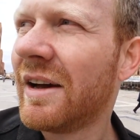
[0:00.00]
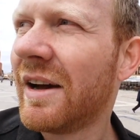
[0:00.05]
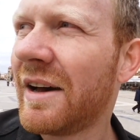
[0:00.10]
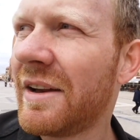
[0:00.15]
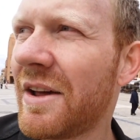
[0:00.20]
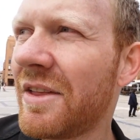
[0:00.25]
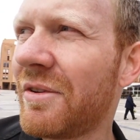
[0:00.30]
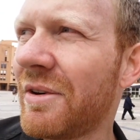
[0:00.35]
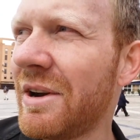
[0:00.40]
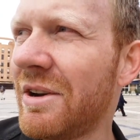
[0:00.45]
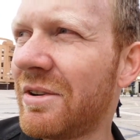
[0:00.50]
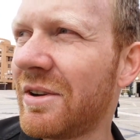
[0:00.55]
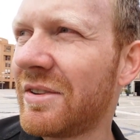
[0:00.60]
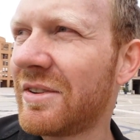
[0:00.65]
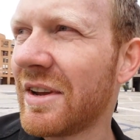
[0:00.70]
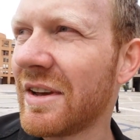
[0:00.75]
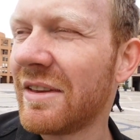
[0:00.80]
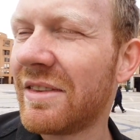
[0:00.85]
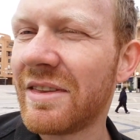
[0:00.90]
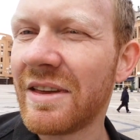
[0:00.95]
Another
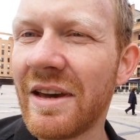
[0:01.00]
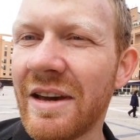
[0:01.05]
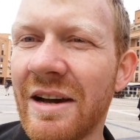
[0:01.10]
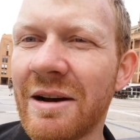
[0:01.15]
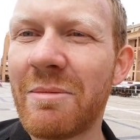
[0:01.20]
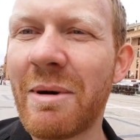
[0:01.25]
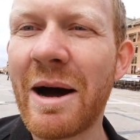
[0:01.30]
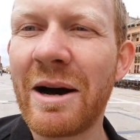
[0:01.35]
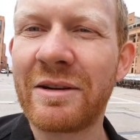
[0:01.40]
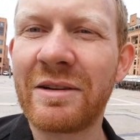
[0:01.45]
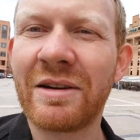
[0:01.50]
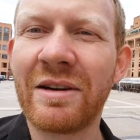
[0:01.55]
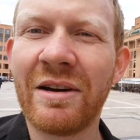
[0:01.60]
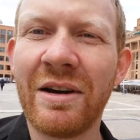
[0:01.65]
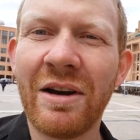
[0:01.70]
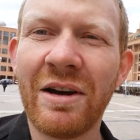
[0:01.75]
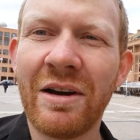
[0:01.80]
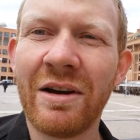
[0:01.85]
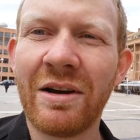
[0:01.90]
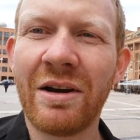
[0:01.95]
interesting thing about
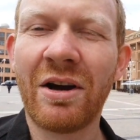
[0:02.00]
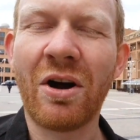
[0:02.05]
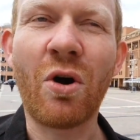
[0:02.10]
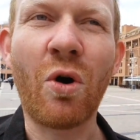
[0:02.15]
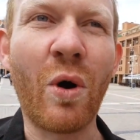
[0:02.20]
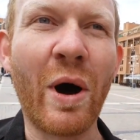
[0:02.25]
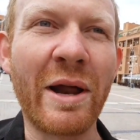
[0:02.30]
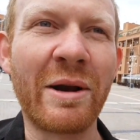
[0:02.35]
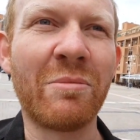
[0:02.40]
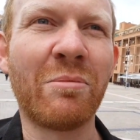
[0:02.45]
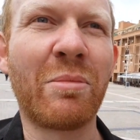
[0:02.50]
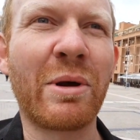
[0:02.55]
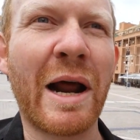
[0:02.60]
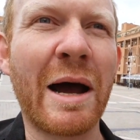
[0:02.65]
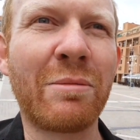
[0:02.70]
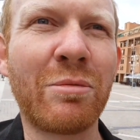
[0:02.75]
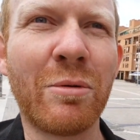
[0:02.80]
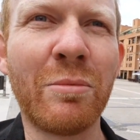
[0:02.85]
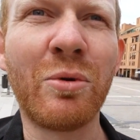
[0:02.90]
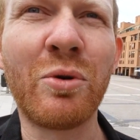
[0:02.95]
Juan
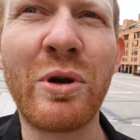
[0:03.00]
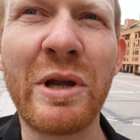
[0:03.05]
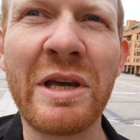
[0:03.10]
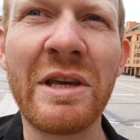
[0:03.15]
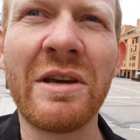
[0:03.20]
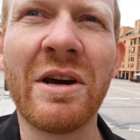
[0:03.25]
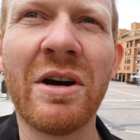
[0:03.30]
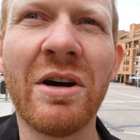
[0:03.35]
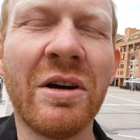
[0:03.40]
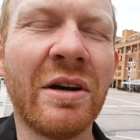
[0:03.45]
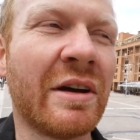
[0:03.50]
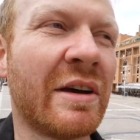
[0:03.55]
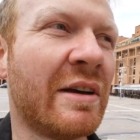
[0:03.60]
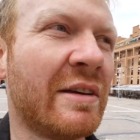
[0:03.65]
Bravo Murillo